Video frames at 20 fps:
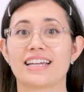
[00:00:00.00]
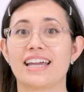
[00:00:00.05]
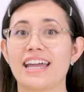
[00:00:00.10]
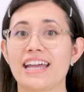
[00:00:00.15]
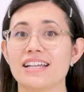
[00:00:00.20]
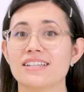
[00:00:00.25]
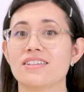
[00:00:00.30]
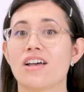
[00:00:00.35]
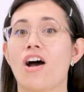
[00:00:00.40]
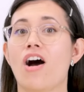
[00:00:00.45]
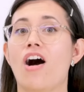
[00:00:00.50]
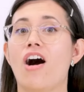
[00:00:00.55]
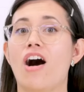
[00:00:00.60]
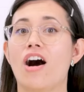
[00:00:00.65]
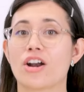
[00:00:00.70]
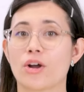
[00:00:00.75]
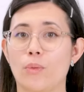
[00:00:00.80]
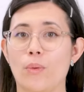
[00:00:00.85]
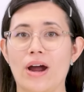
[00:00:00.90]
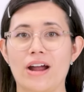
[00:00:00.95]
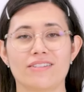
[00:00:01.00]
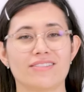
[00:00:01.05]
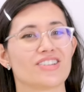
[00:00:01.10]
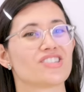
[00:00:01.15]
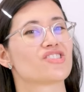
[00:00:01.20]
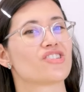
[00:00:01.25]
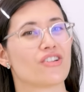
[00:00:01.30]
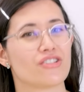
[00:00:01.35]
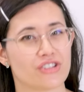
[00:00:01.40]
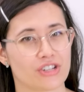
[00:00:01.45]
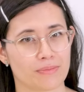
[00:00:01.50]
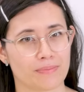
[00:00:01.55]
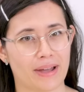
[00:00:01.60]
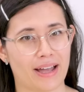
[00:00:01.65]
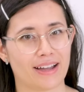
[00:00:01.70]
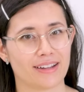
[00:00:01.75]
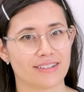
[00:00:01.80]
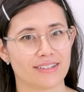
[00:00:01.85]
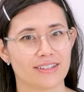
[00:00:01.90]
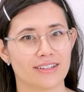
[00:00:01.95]
case on a wireless charging
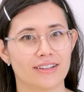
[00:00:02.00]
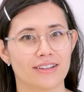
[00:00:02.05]
pad.